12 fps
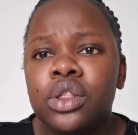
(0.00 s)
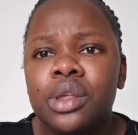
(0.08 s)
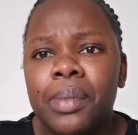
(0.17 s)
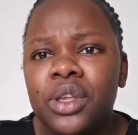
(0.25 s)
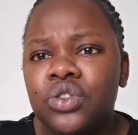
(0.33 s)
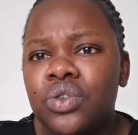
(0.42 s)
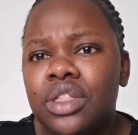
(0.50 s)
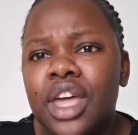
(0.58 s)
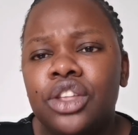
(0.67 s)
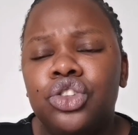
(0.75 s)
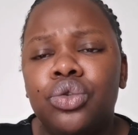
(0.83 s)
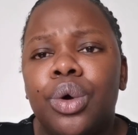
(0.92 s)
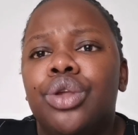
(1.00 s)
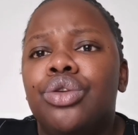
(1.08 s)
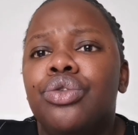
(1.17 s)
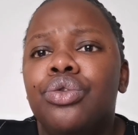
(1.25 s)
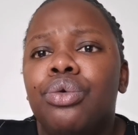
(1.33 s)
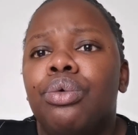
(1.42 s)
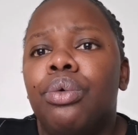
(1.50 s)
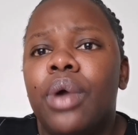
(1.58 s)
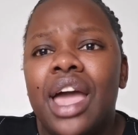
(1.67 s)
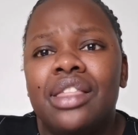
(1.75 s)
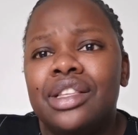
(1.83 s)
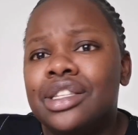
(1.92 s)
told the magistrate that you are
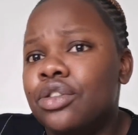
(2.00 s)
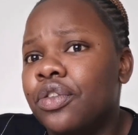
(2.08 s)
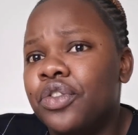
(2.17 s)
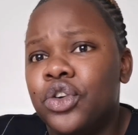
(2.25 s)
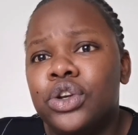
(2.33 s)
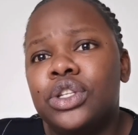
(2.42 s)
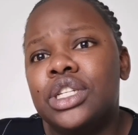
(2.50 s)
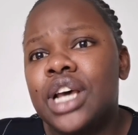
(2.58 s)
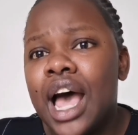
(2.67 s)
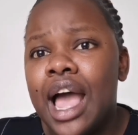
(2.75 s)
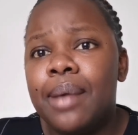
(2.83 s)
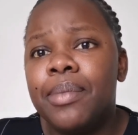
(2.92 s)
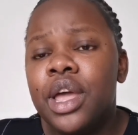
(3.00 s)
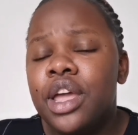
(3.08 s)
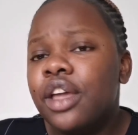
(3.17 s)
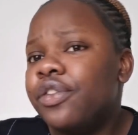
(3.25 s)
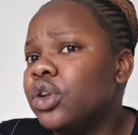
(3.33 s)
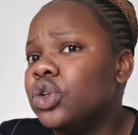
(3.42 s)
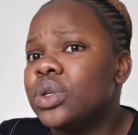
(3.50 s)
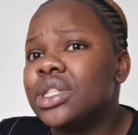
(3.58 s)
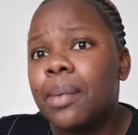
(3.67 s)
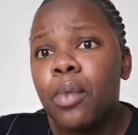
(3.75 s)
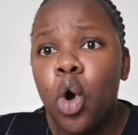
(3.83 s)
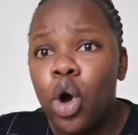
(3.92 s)
new and this is your first time, if you do
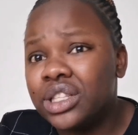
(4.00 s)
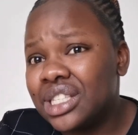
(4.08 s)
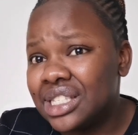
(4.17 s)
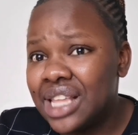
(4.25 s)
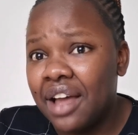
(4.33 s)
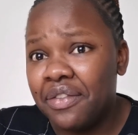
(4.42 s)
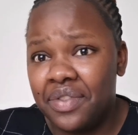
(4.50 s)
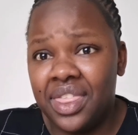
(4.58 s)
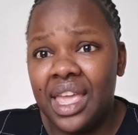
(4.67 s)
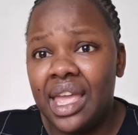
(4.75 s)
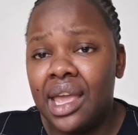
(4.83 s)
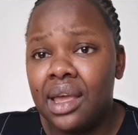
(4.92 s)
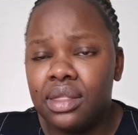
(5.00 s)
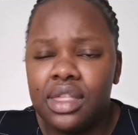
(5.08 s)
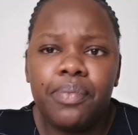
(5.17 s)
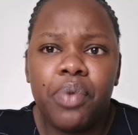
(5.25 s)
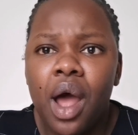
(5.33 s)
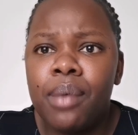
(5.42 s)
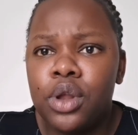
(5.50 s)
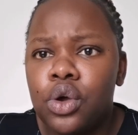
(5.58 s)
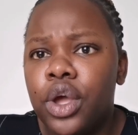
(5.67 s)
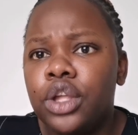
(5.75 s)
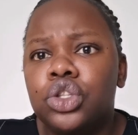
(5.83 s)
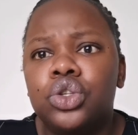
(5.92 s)
some odd stuff there, they're probably
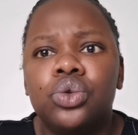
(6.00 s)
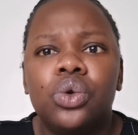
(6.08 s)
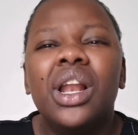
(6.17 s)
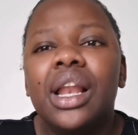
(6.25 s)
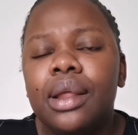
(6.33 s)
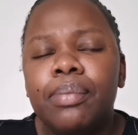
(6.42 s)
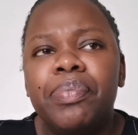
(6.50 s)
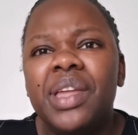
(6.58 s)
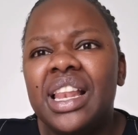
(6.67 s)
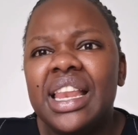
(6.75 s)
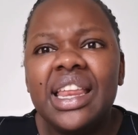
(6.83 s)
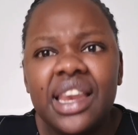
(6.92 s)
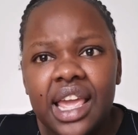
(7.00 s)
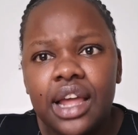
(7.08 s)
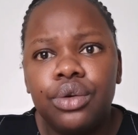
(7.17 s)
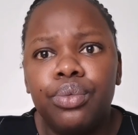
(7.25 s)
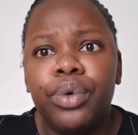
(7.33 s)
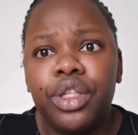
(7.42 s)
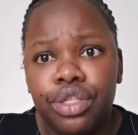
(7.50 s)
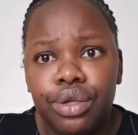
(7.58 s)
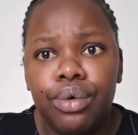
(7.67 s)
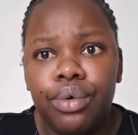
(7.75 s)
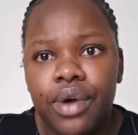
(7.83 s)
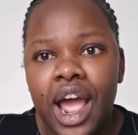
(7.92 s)
going to be lenient
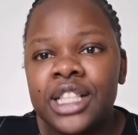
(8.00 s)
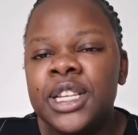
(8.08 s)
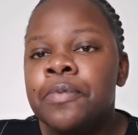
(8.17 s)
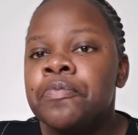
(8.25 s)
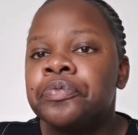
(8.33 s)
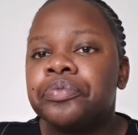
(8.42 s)
with you, right?